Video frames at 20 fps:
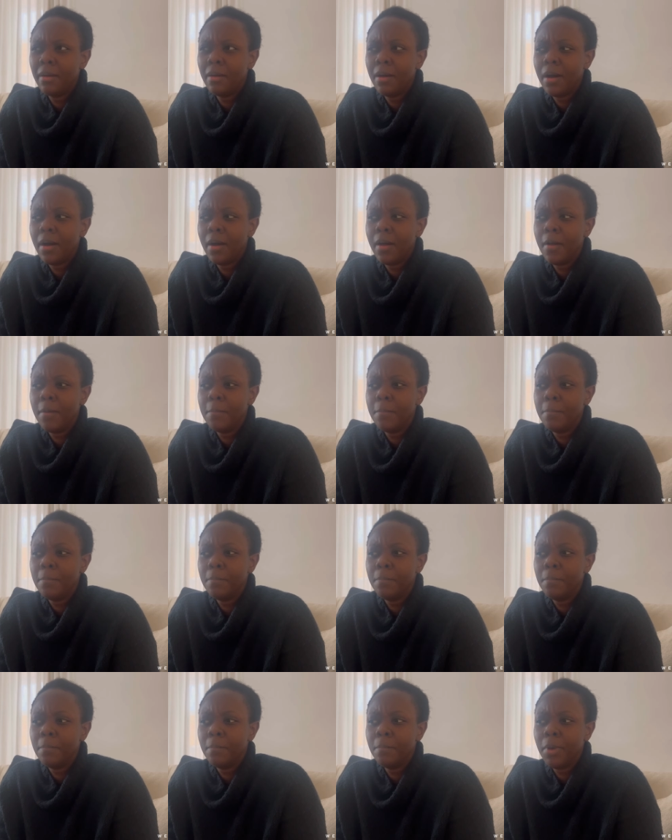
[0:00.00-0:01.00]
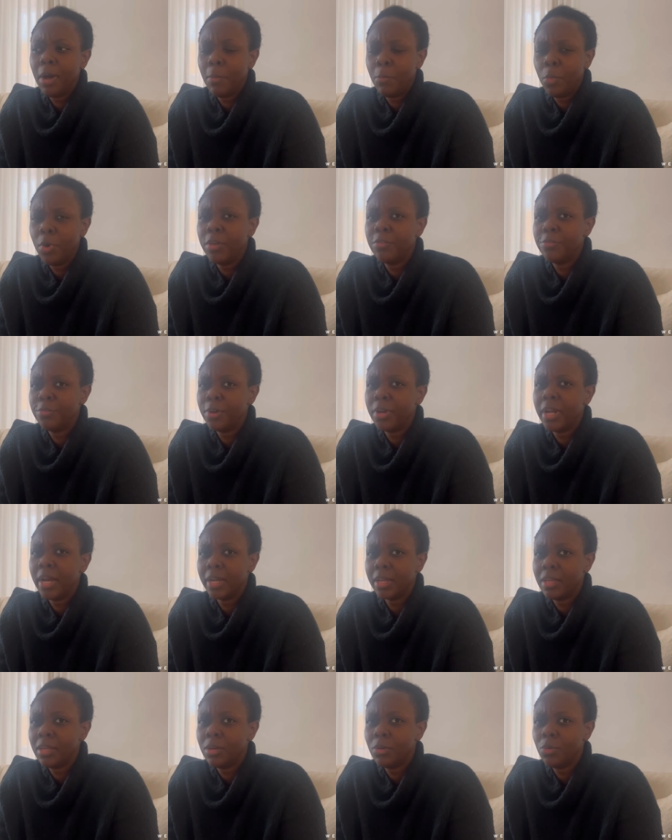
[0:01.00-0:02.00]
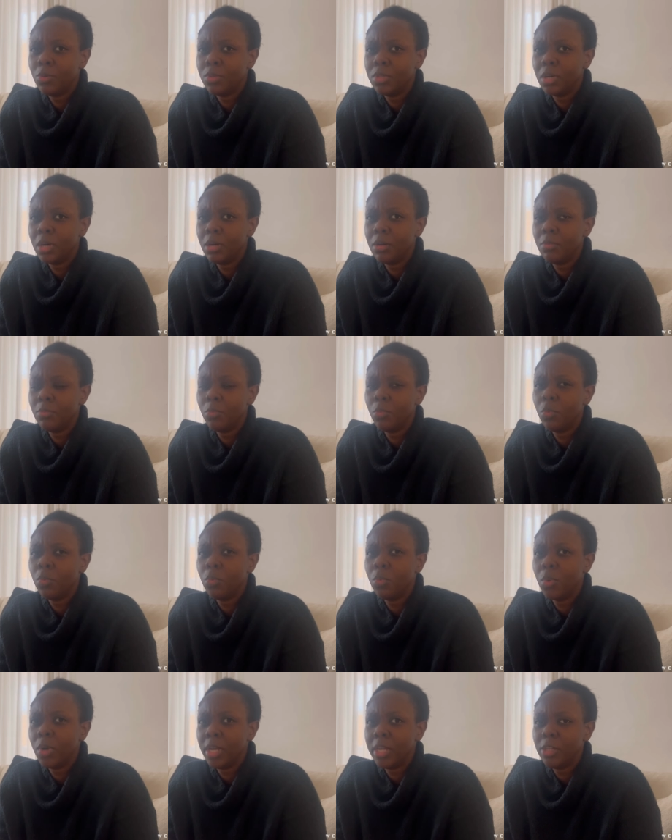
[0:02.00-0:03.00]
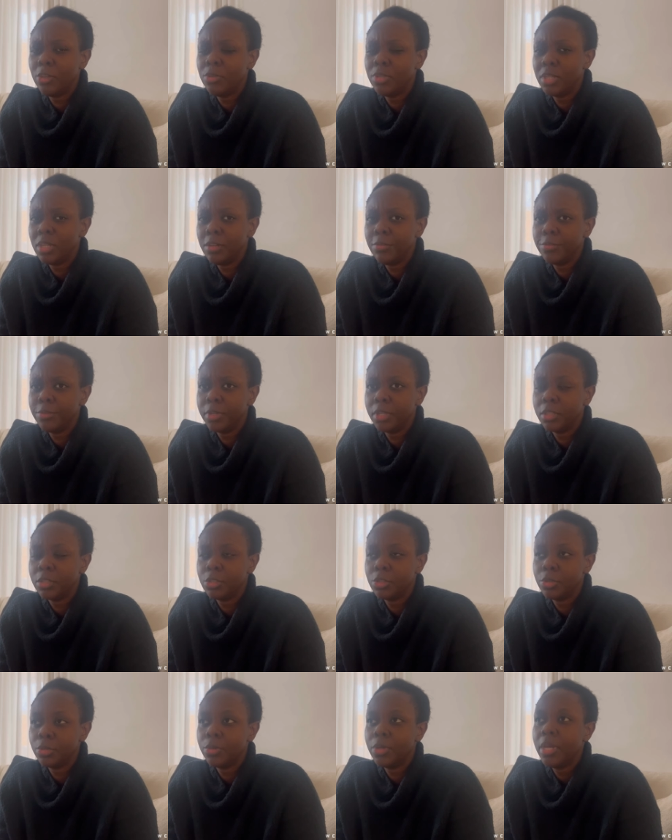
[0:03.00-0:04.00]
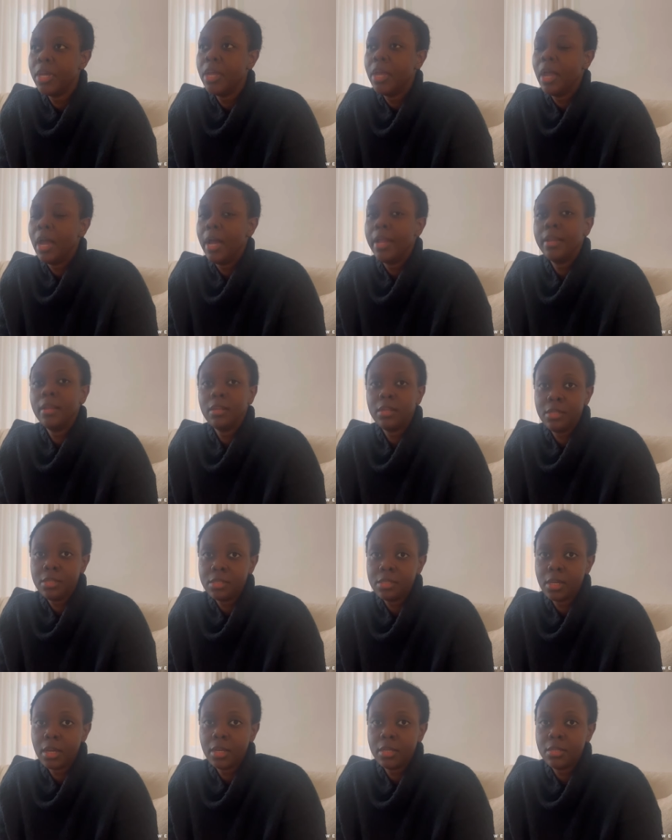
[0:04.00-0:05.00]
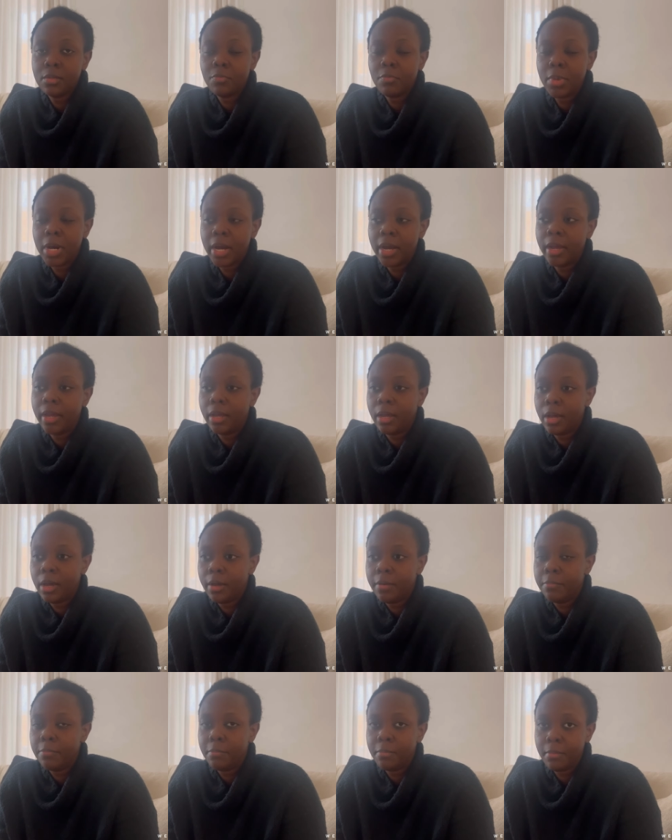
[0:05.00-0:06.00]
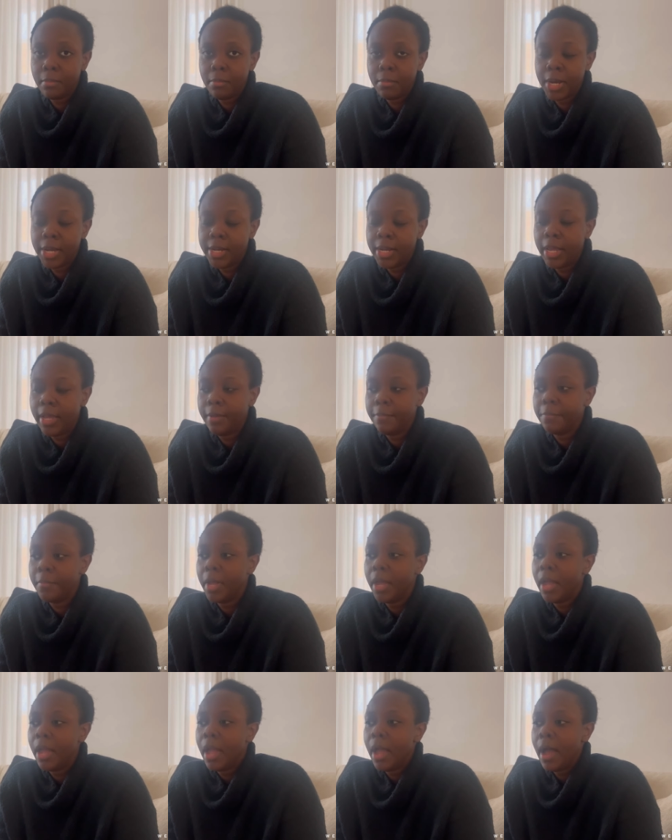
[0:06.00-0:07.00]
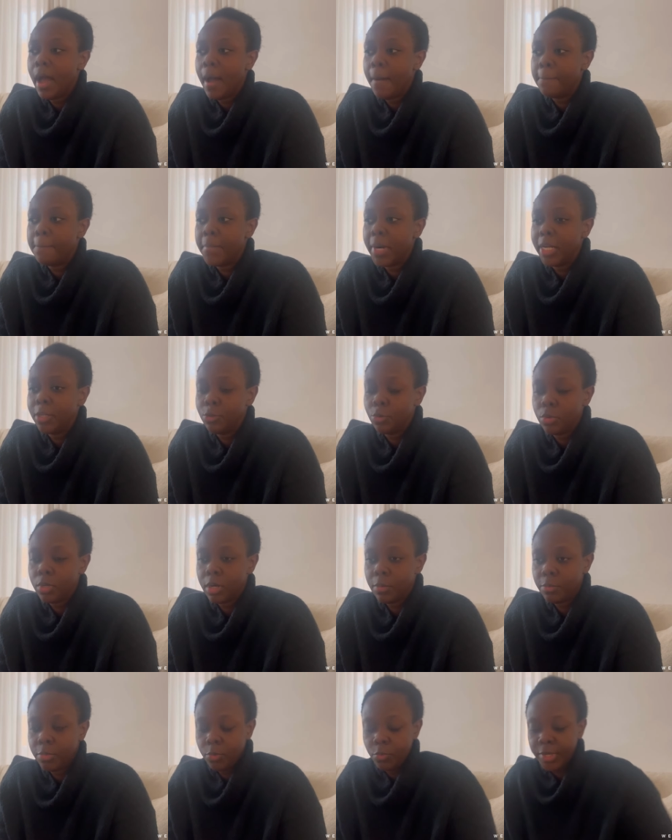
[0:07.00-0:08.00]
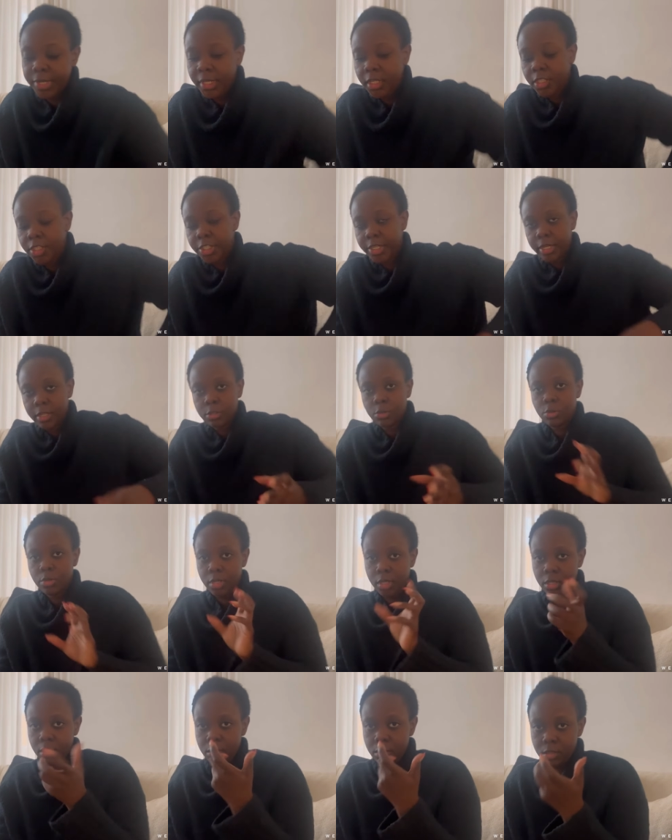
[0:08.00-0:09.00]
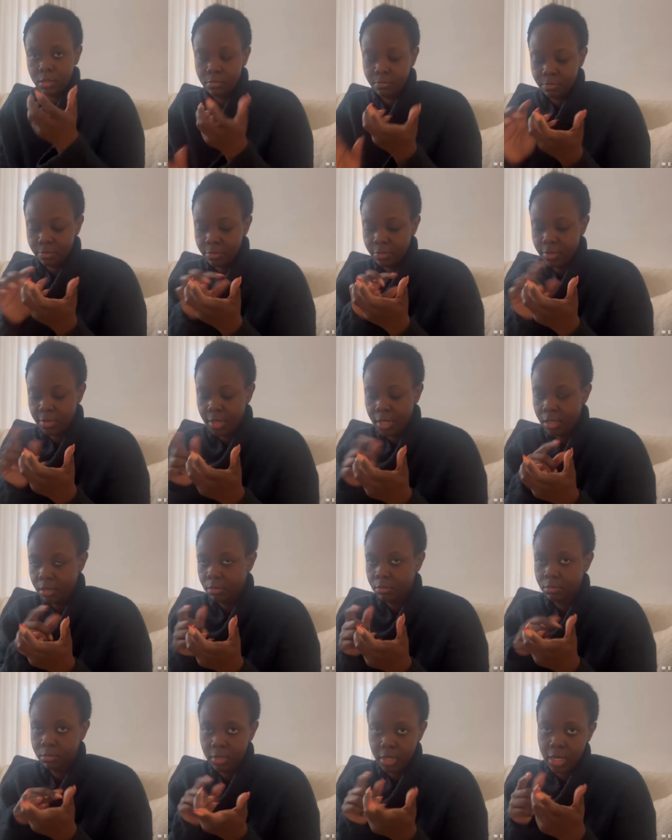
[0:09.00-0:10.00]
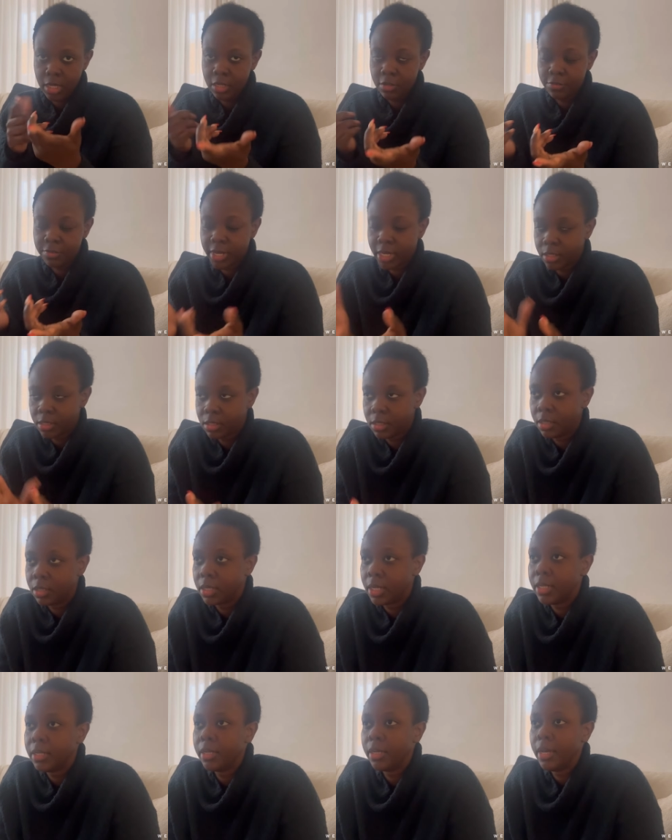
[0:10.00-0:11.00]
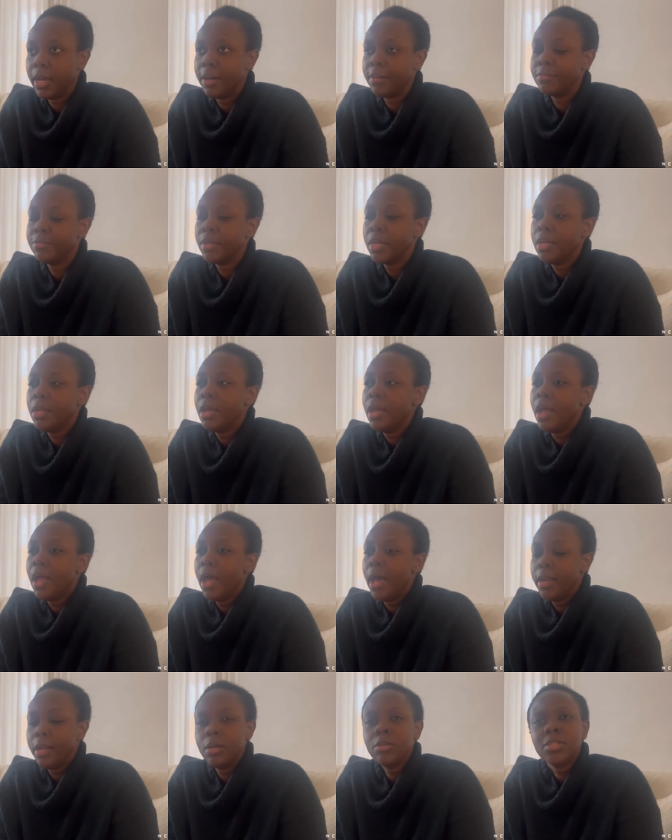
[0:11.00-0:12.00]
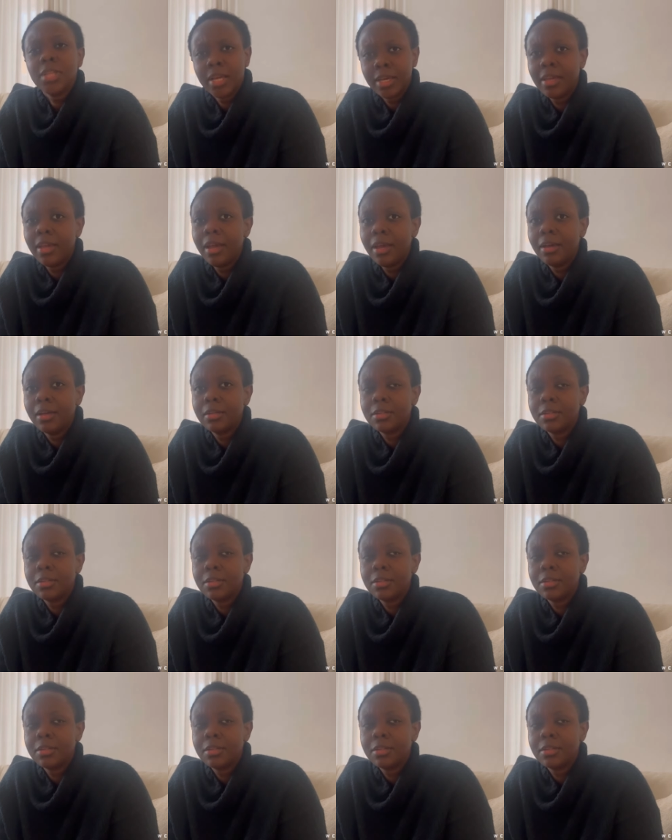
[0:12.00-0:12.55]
Um, I'm waiting for an IKEA order. Where are you delivering it to? And then he said my um, my name and my door number when he checked on his thing, their device thing that they have. And I was like, yeah.